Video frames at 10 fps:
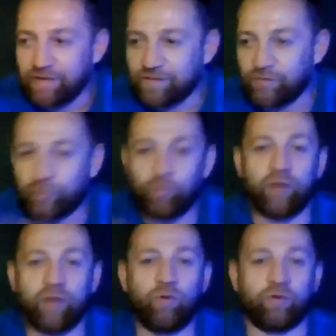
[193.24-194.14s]
not
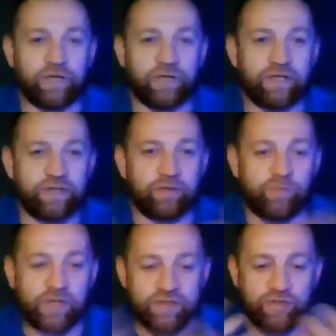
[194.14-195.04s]
what I want, really,
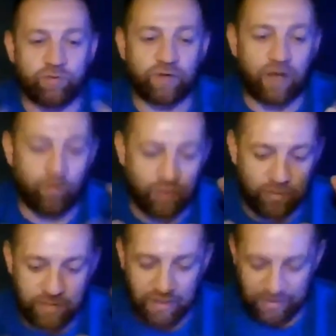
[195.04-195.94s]
because I want to
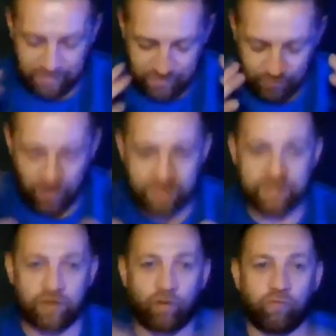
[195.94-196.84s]
be like
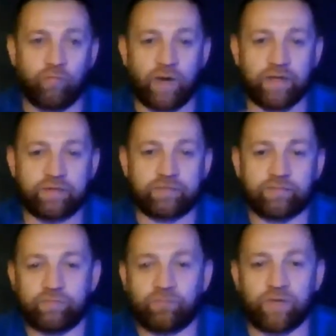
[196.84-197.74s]
master of my
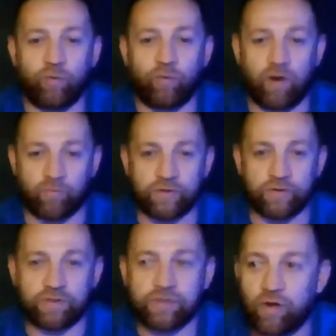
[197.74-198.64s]
think what I'm
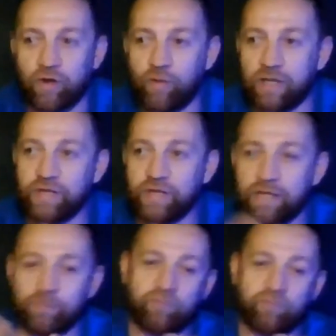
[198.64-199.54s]
doing, you know. And
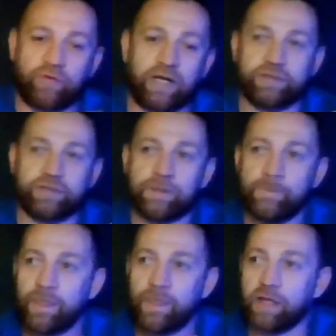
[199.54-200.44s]
then my friend,
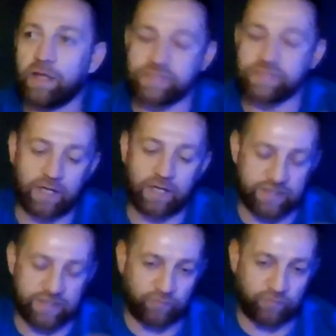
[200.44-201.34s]
he's an
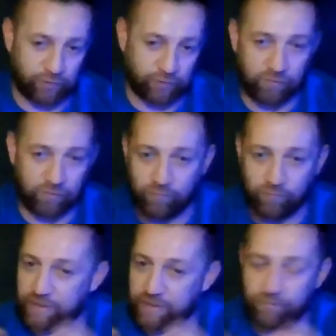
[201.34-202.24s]
astrophotographer,
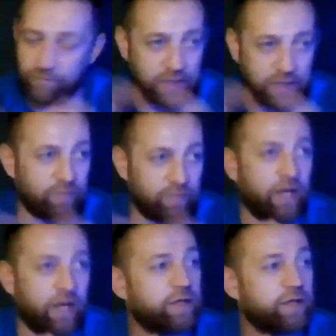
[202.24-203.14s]
very, very clever
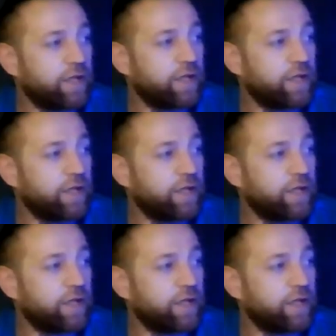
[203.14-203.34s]
guy.